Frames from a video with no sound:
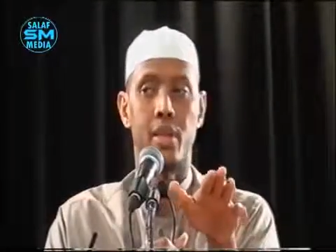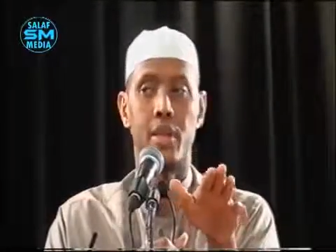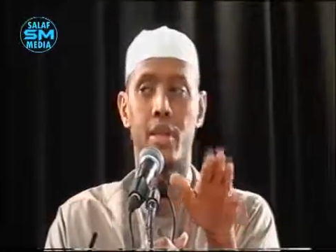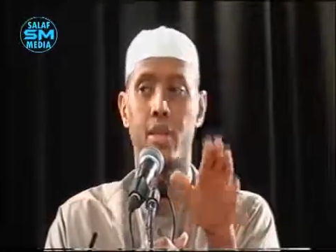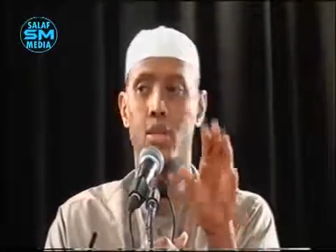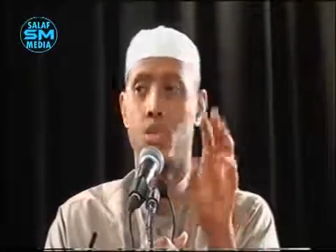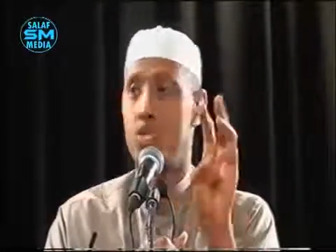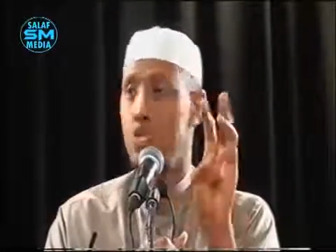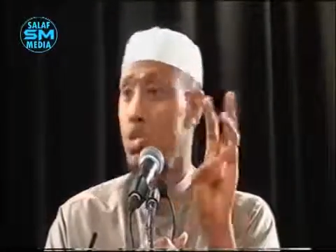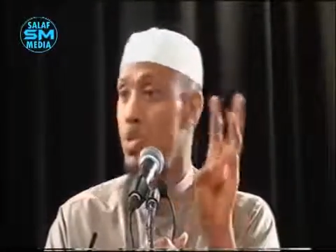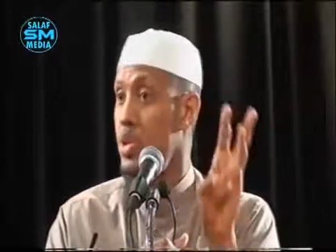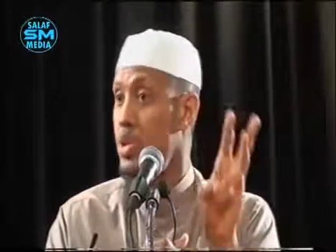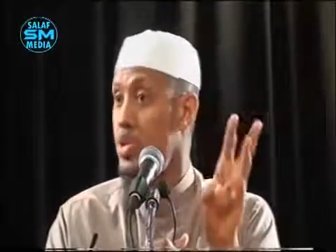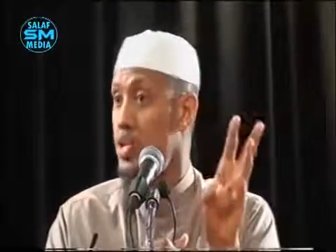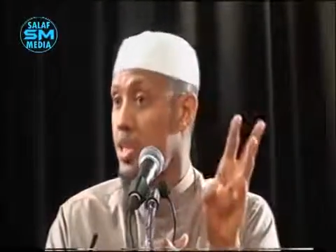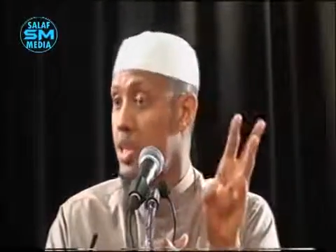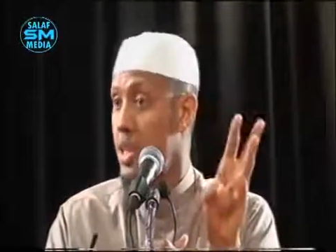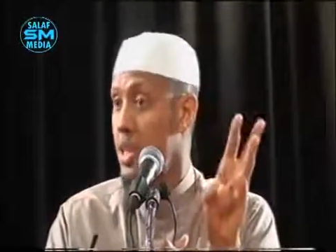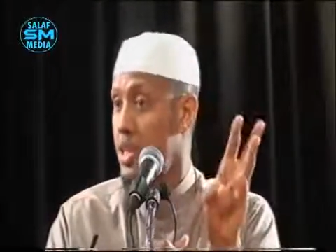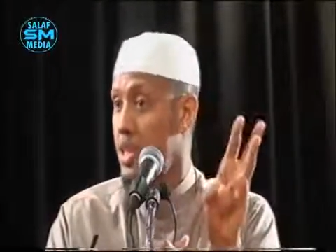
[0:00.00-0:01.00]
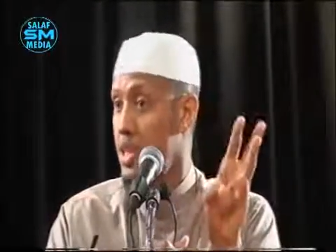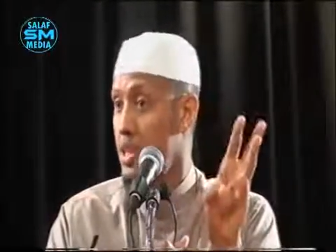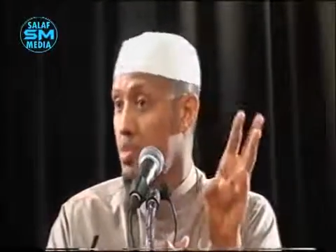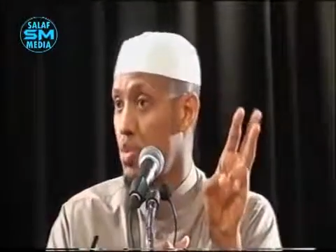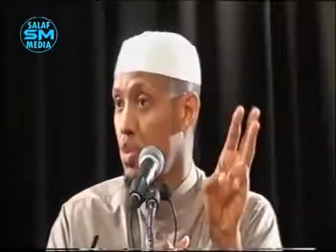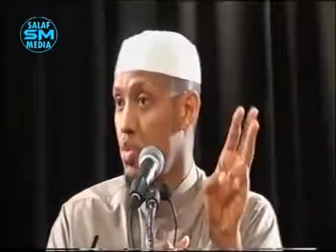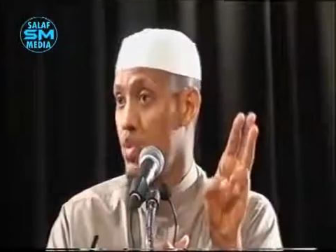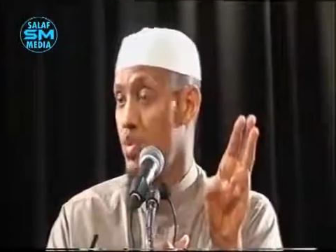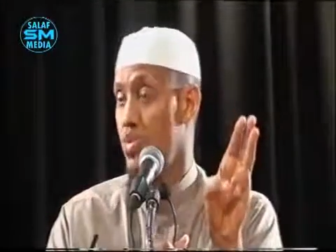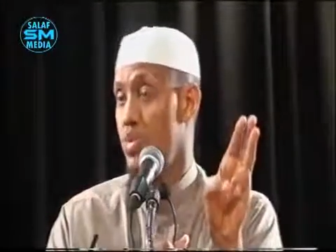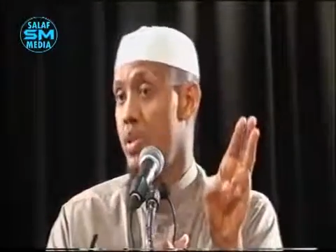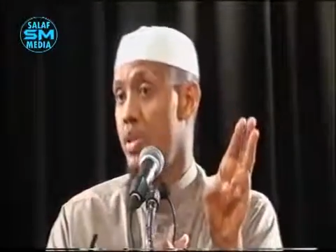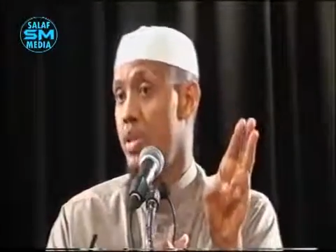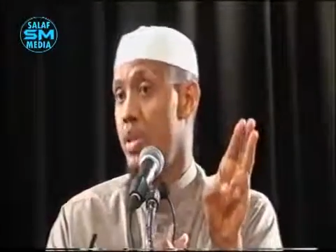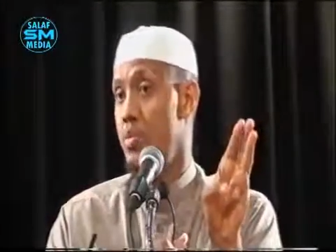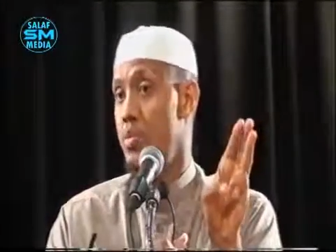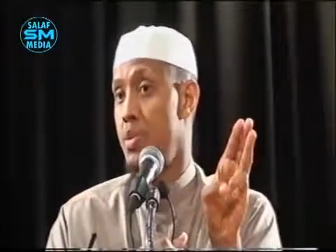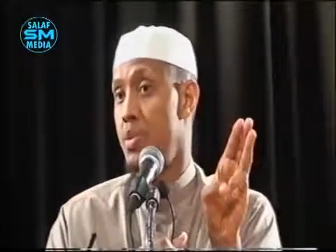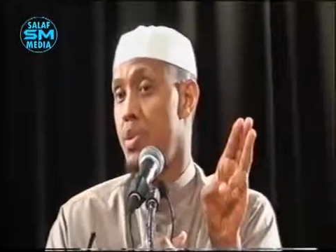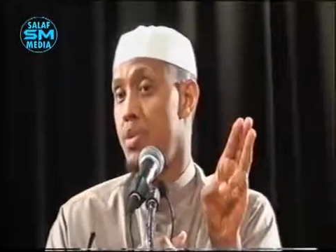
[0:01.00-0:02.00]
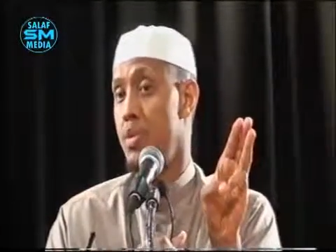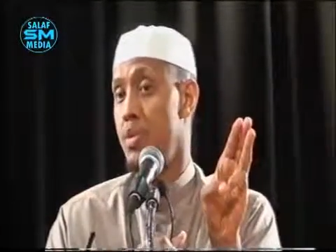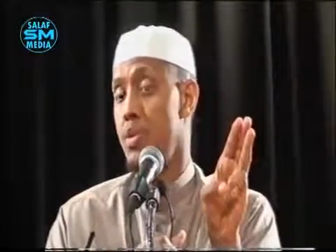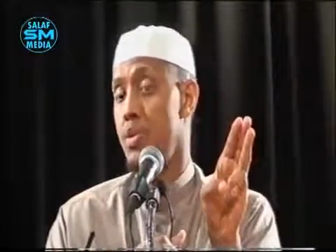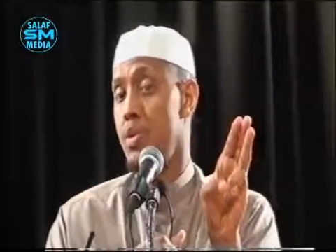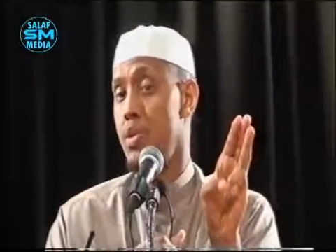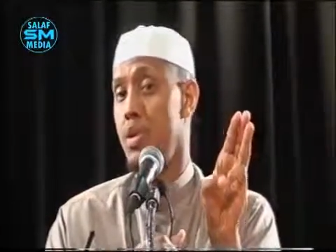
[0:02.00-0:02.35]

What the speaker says: There's no education, most of the young people.